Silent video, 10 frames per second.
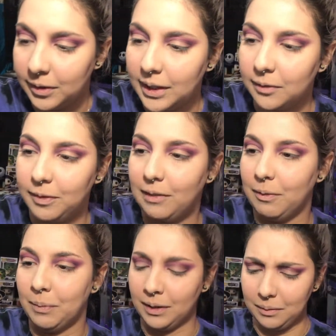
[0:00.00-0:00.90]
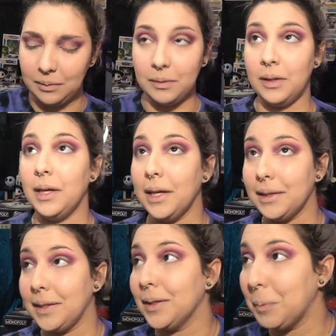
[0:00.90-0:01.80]
little fluffy
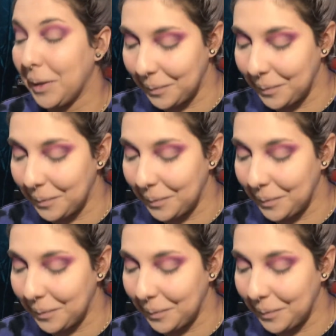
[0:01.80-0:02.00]
excuse me.